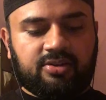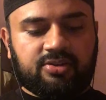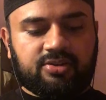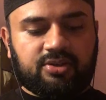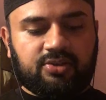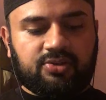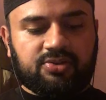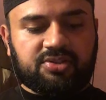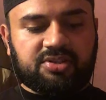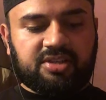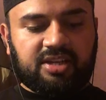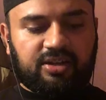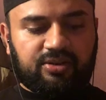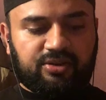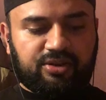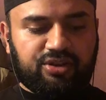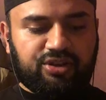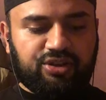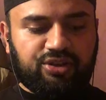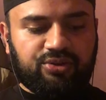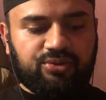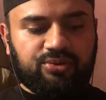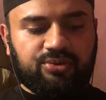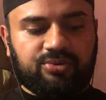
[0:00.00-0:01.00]
So it's
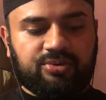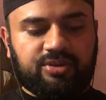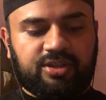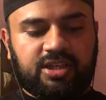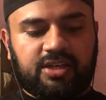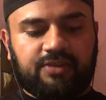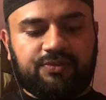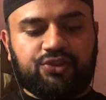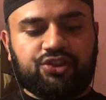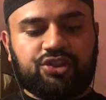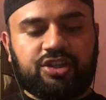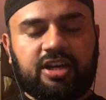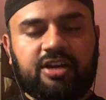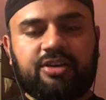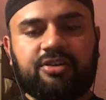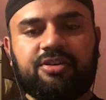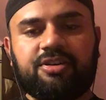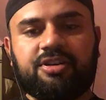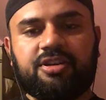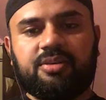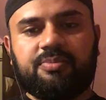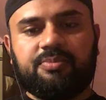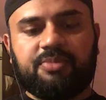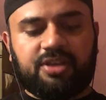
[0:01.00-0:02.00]
telling you, give
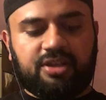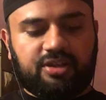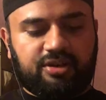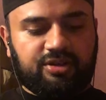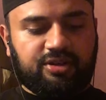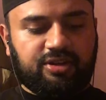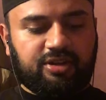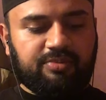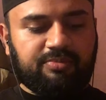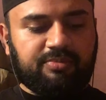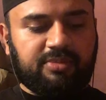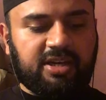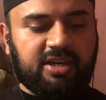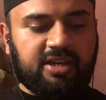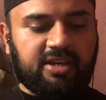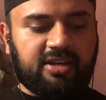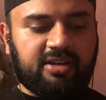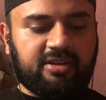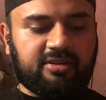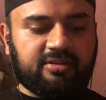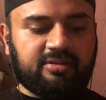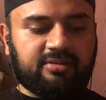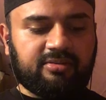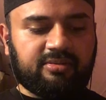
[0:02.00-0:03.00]
charity, be a good
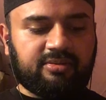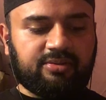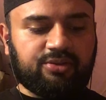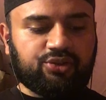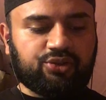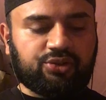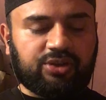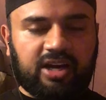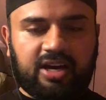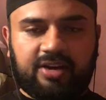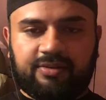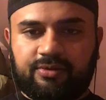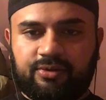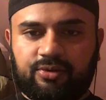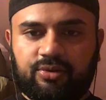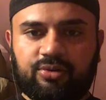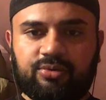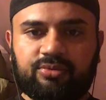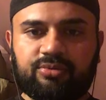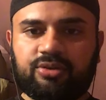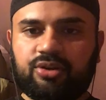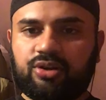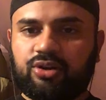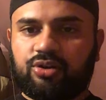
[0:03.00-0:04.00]
man,
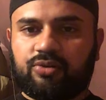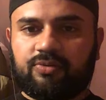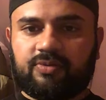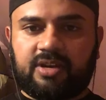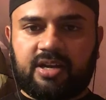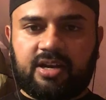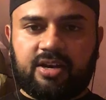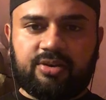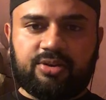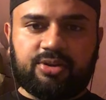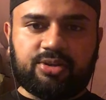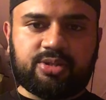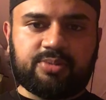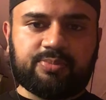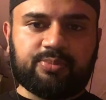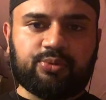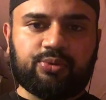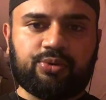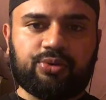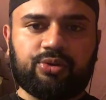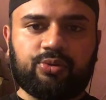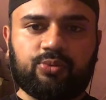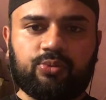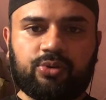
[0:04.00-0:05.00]
travel, go around,
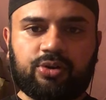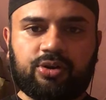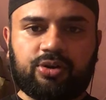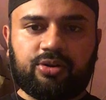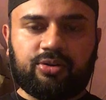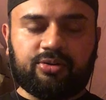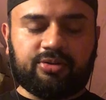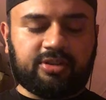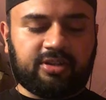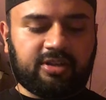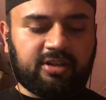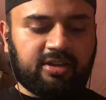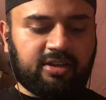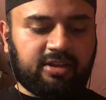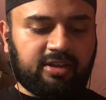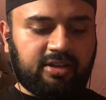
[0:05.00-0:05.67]
explore the world.